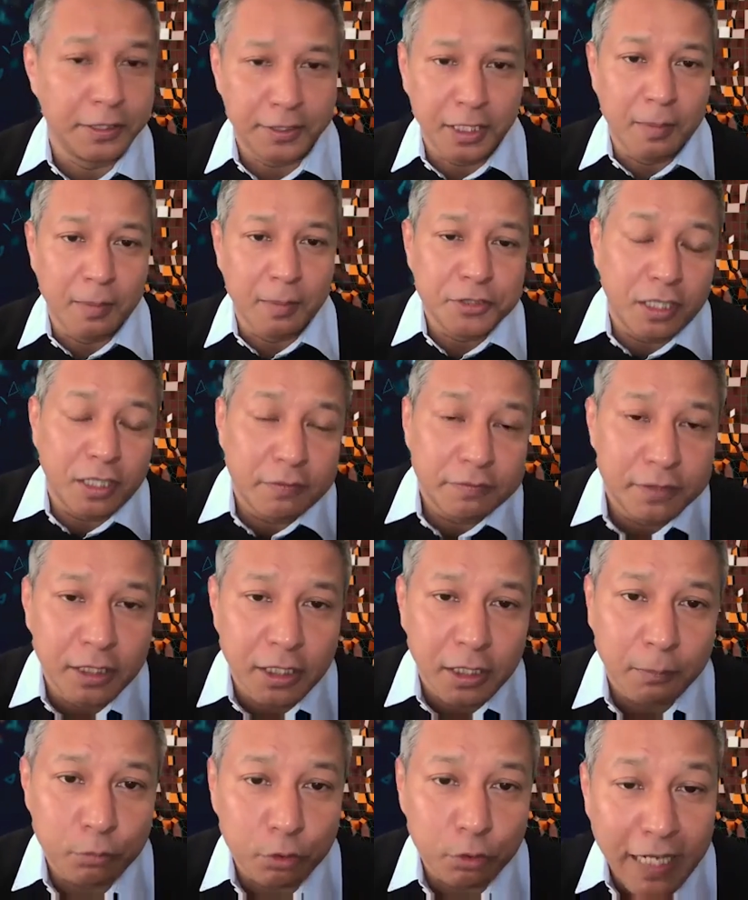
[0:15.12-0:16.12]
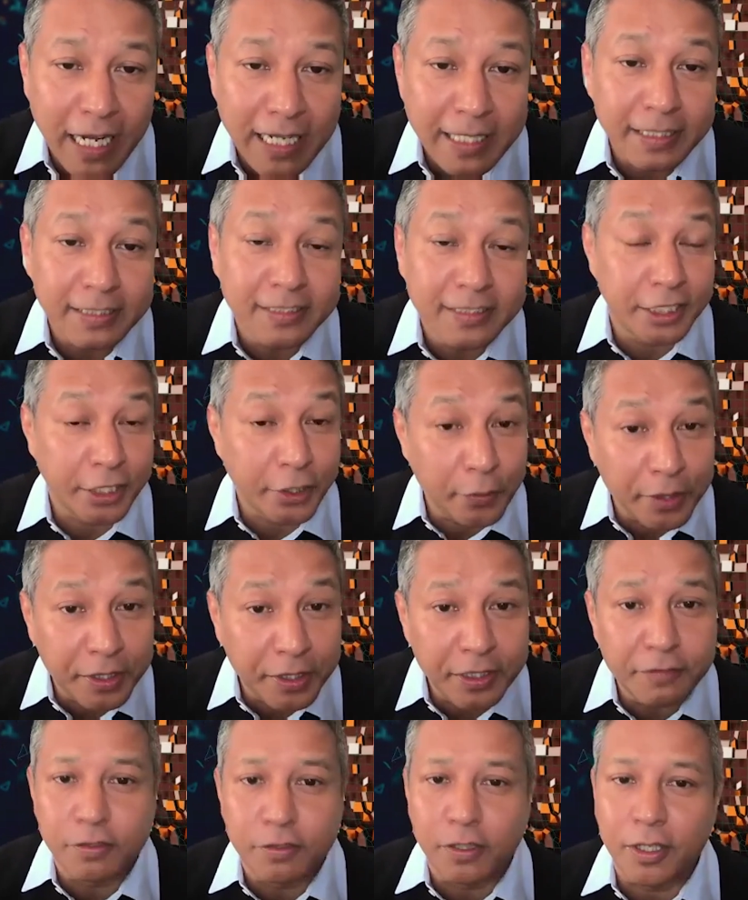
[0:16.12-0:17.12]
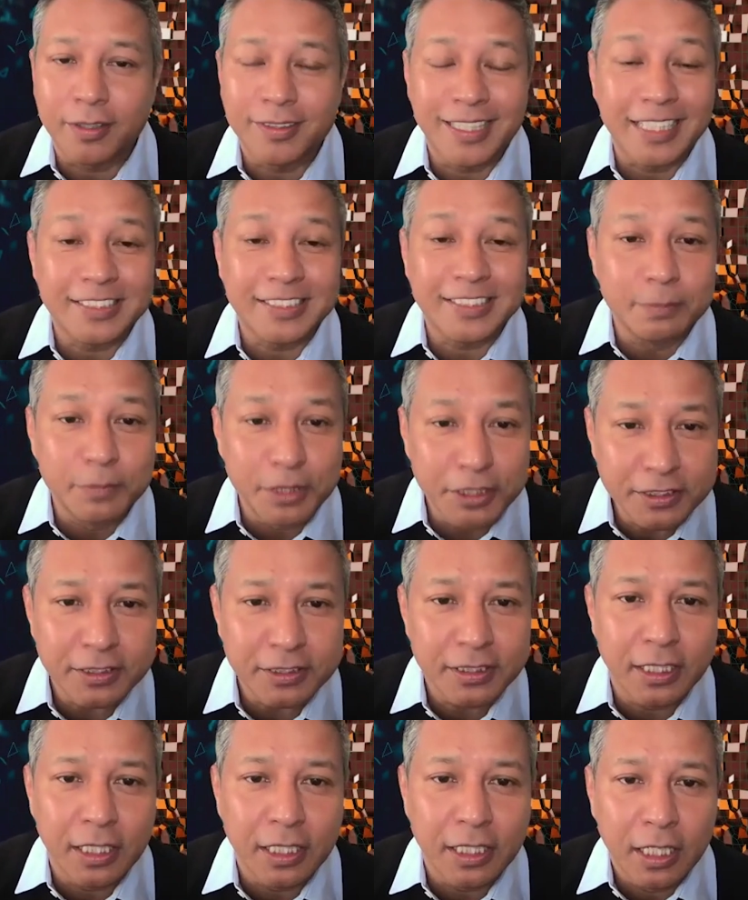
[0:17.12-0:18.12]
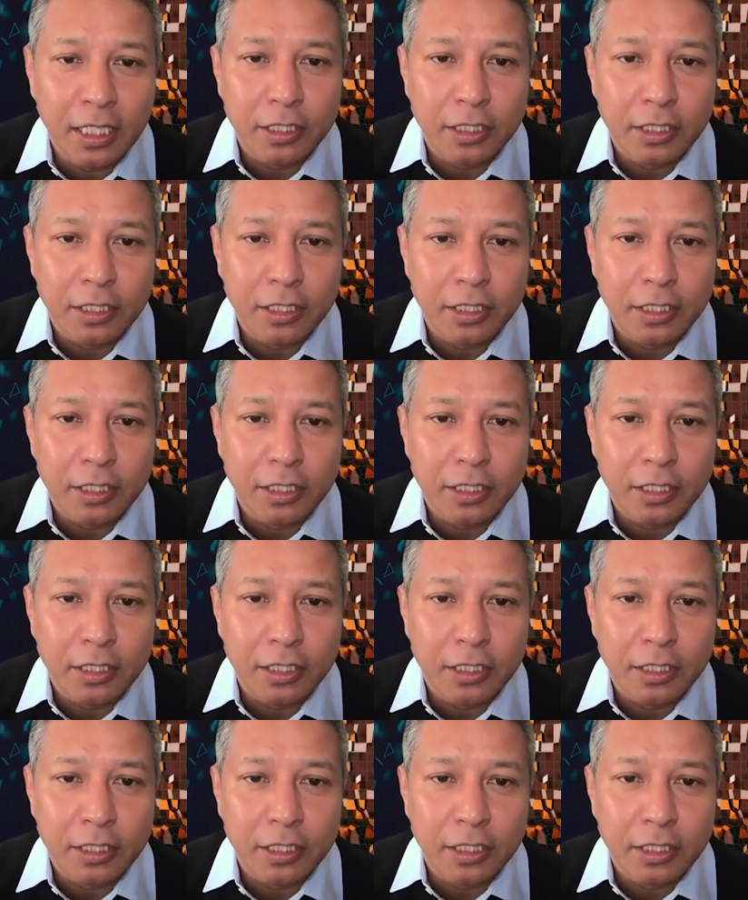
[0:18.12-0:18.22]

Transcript: in terms of providing security for our customers.